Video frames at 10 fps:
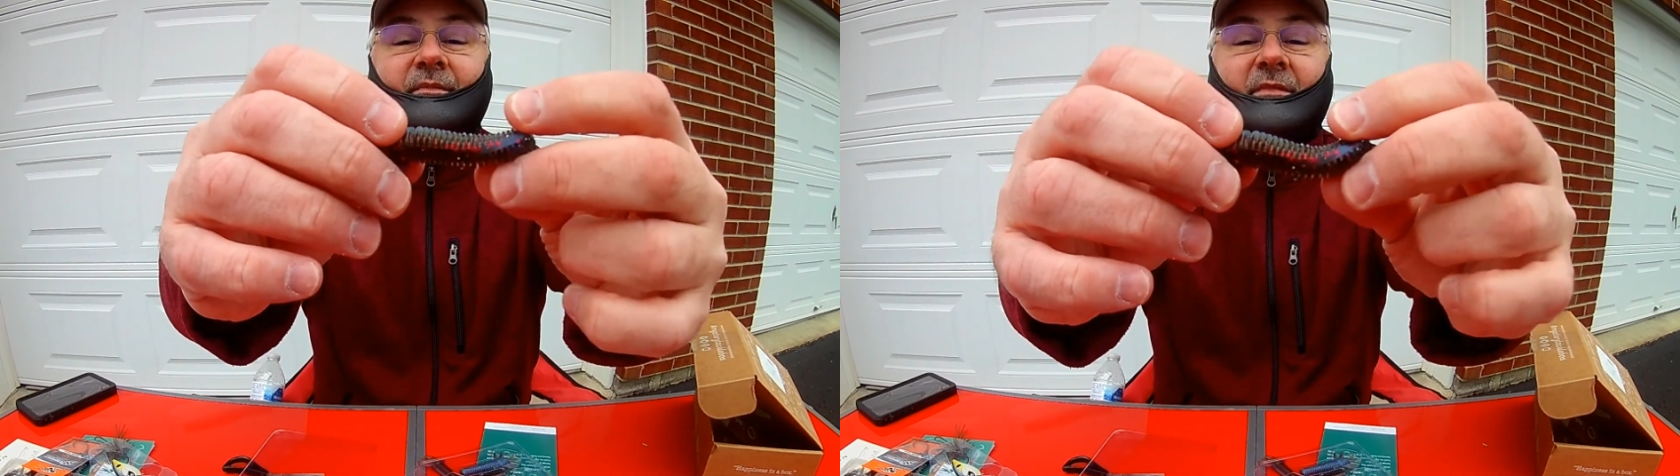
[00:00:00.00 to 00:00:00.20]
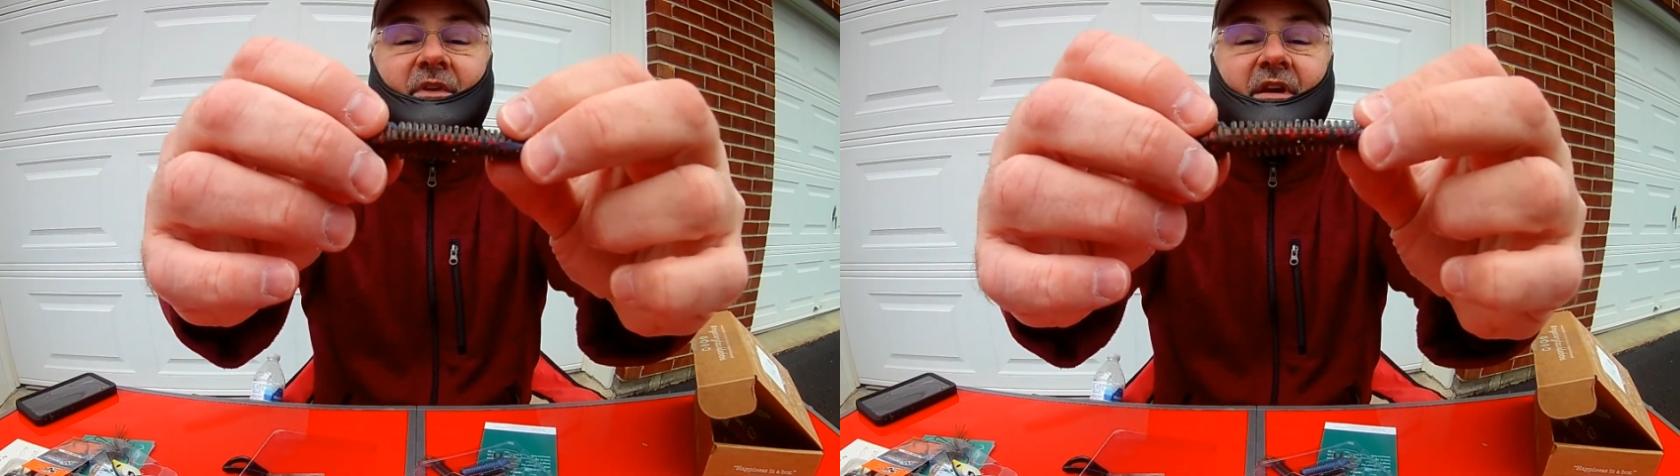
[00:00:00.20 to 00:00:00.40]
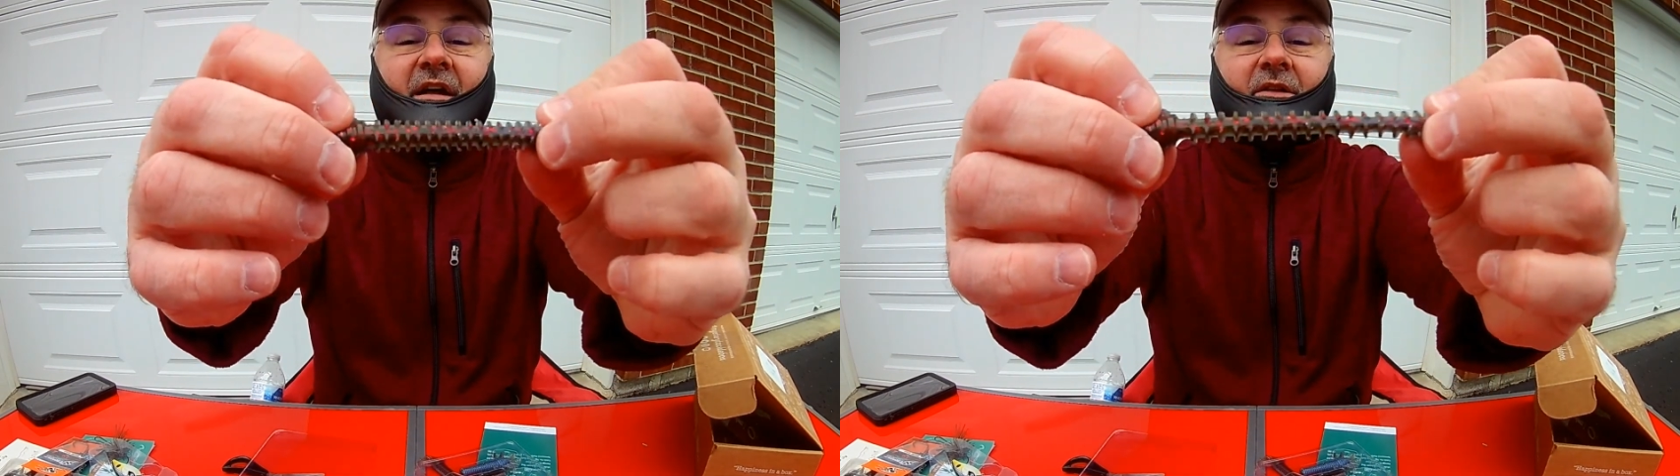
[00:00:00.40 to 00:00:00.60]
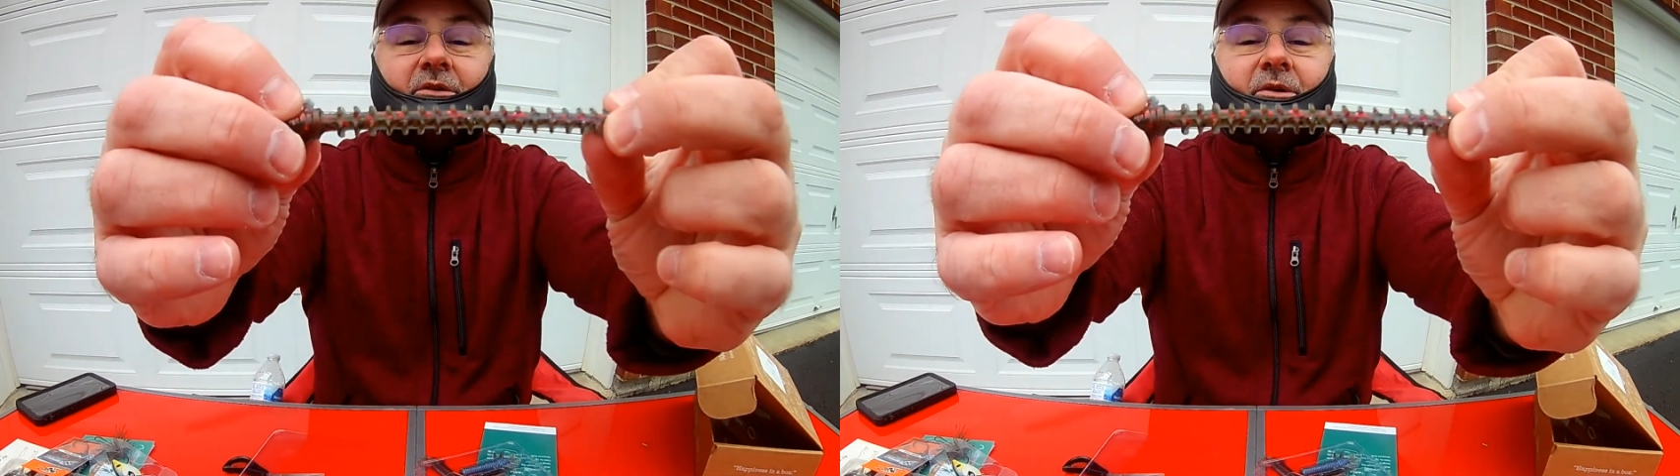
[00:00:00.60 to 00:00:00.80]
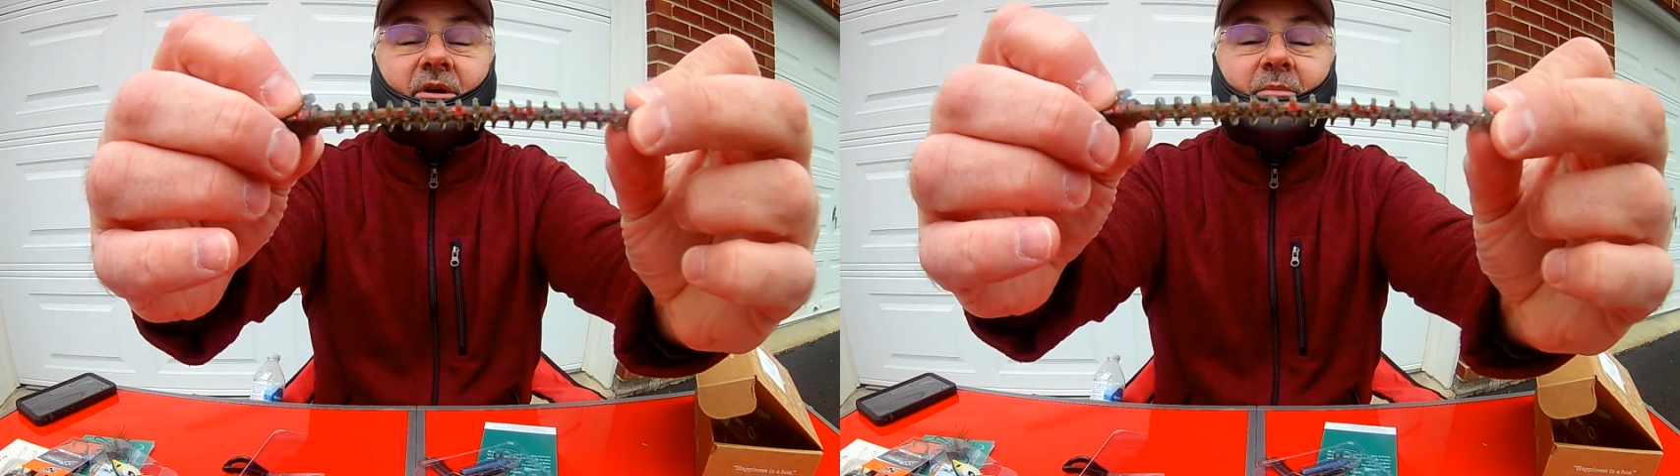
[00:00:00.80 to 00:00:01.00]
you got a little
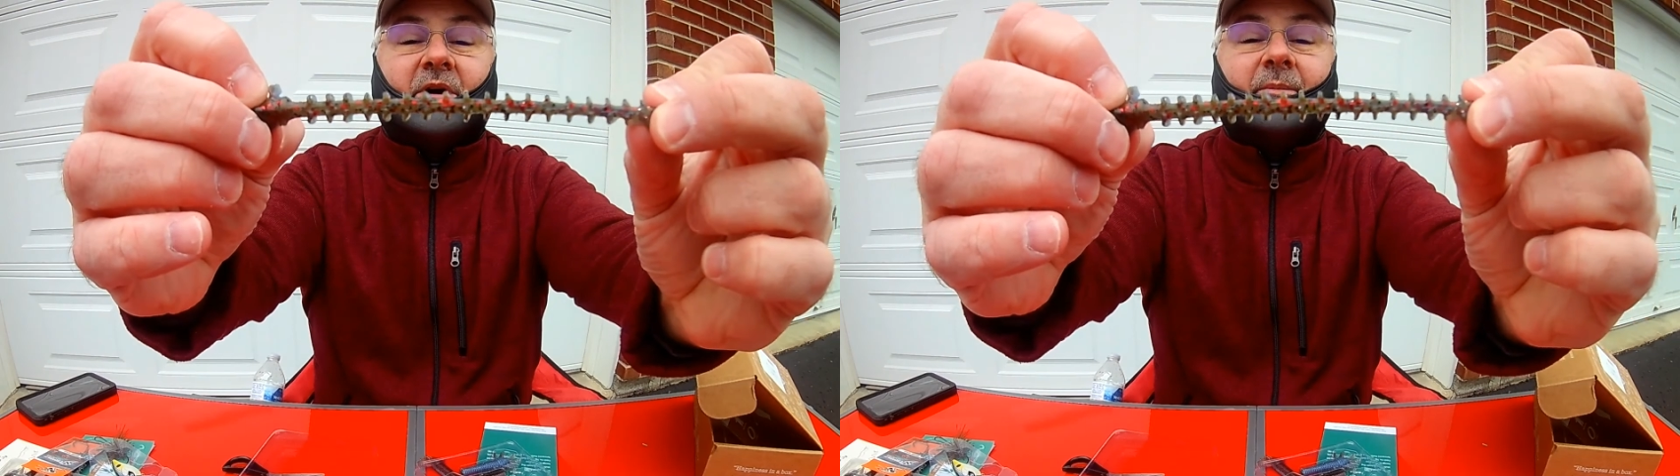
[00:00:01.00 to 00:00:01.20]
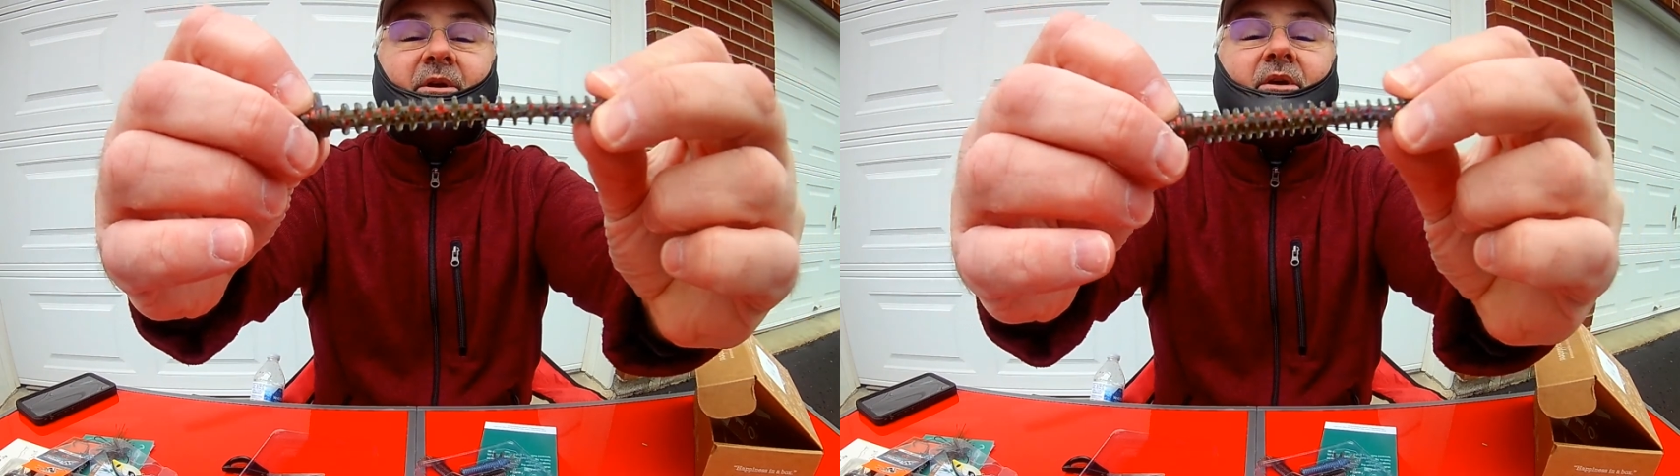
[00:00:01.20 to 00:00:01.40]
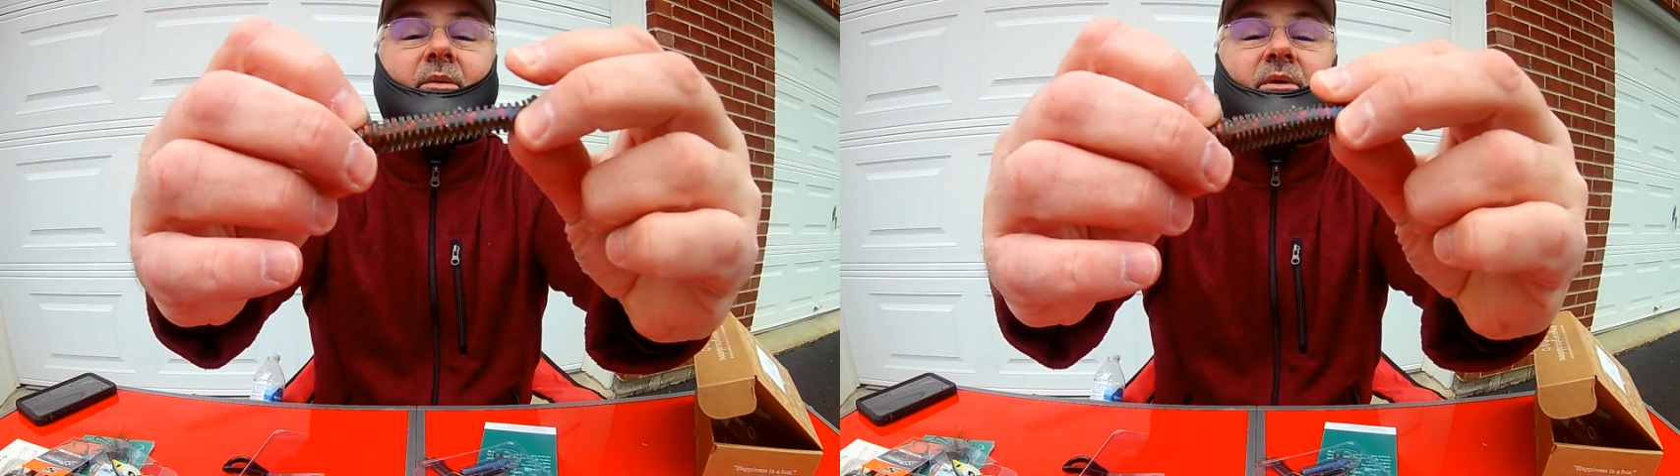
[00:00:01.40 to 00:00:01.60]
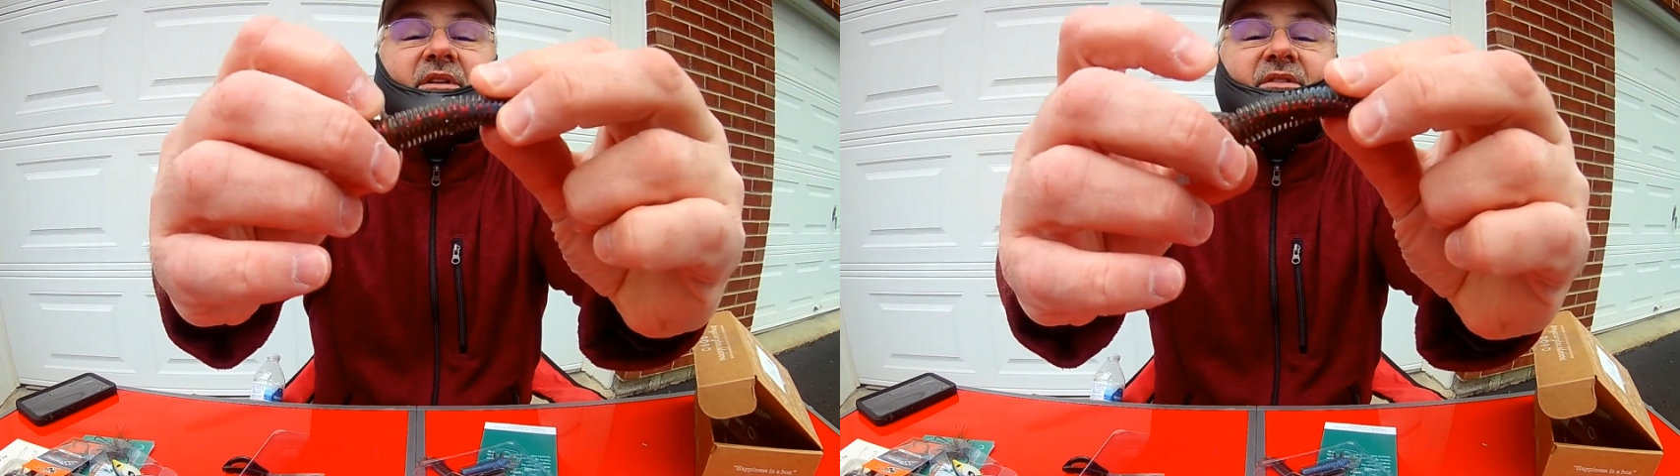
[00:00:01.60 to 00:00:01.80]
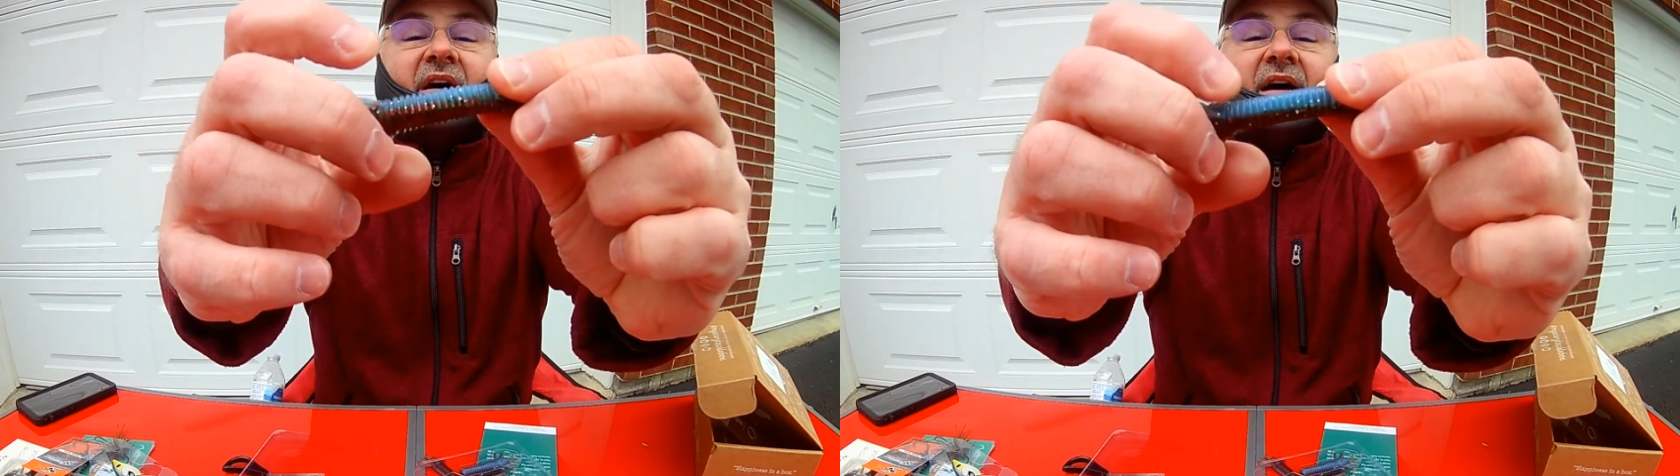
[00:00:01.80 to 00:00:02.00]
green pumpkin on one
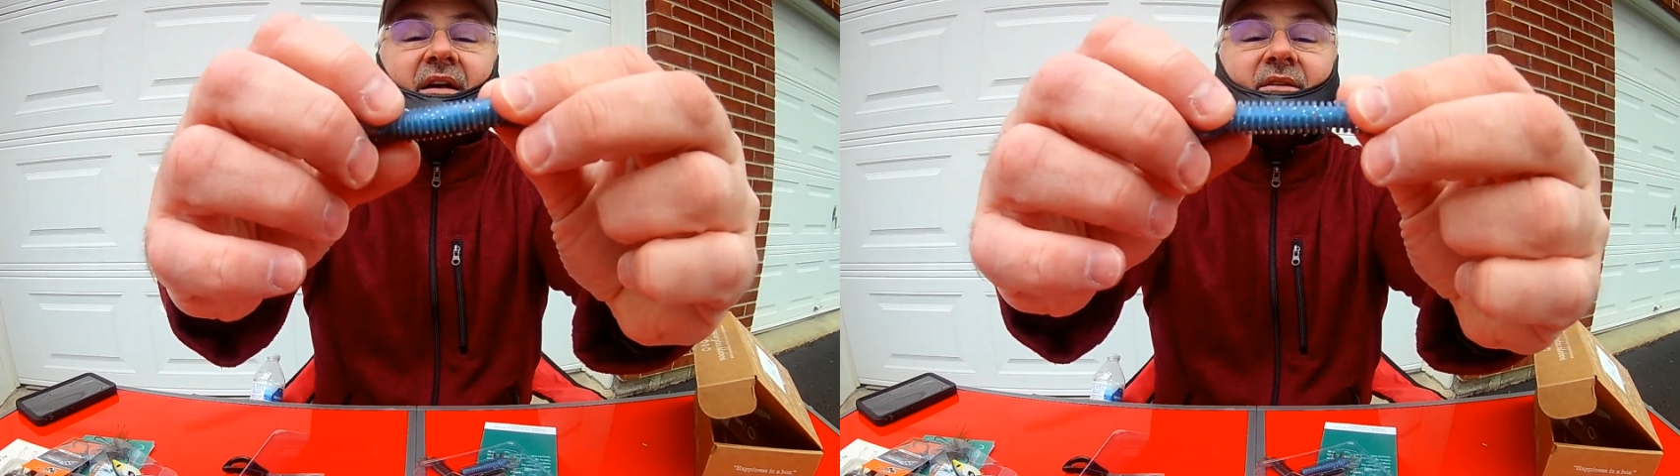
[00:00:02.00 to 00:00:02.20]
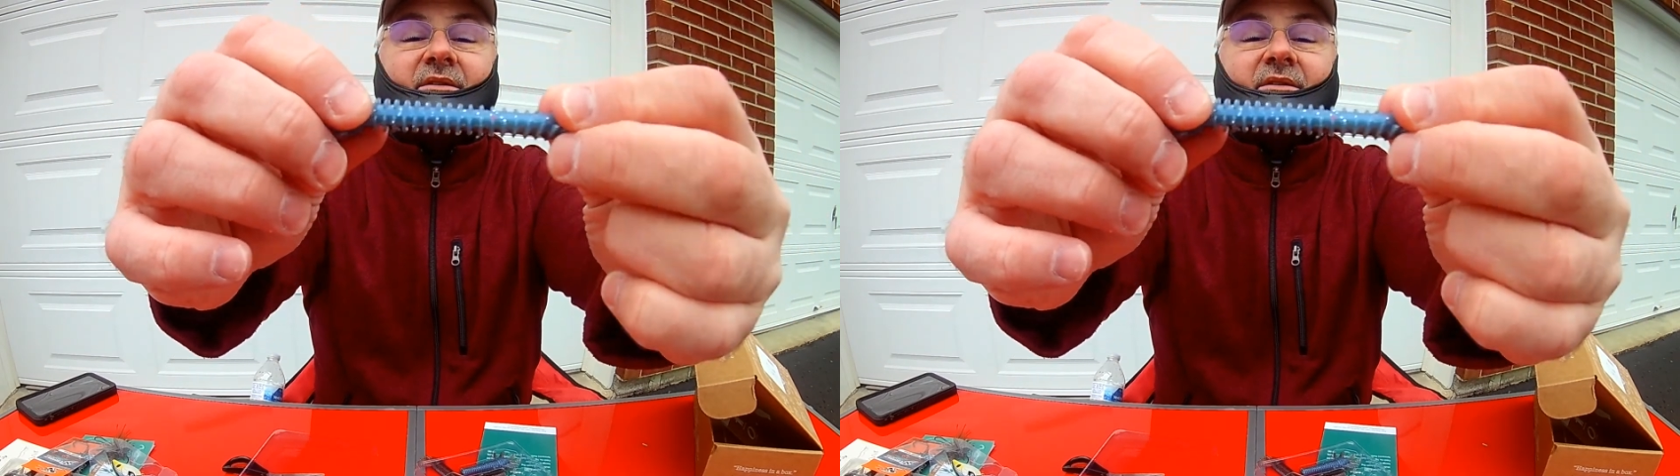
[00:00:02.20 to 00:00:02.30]
side,